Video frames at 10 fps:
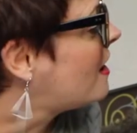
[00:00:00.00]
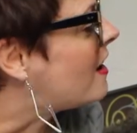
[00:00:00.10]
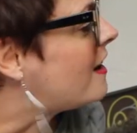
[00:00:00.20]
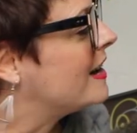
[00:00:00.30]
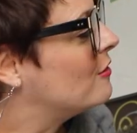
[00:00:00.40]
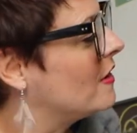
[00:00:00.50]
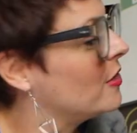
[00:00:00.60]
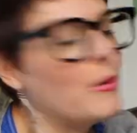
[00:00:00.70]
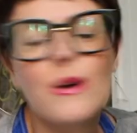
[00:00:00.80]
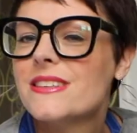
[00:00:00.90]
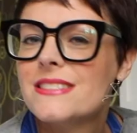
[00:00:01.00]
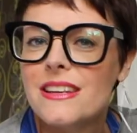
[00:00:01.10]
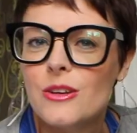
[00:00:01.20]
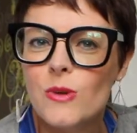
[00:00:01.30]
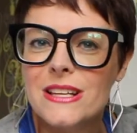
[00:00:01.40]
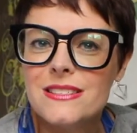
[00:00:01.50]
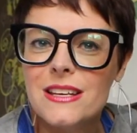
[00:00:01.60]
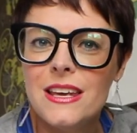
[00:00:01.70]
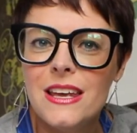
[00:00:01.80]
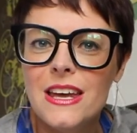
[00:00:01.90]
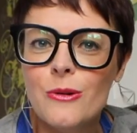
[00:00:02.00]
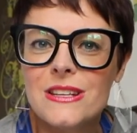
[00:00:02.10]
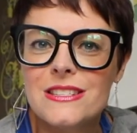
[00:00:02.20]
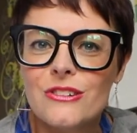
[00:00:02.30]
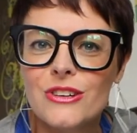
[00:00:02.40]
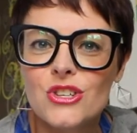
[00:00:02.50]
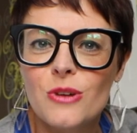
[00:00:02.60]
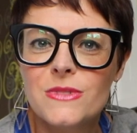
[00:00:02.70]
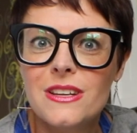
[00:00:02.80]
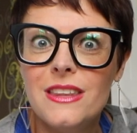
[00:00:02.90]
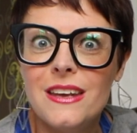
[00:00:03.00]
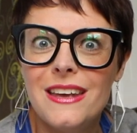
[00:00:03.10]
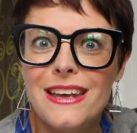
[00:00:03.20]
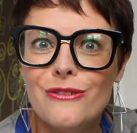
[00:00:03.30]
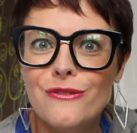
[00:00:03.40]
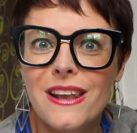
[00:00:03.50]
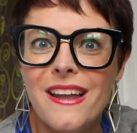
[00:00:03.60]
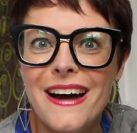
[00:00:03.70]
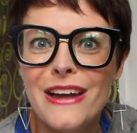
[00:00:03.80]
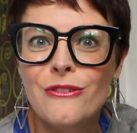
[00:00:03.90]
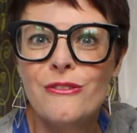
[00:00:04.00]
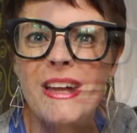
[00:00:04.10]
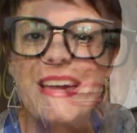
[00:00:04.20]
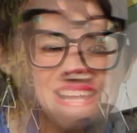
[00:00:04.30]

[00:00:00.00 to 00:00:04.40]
I run the policy that once they're here, once they're adopted, they're here for life.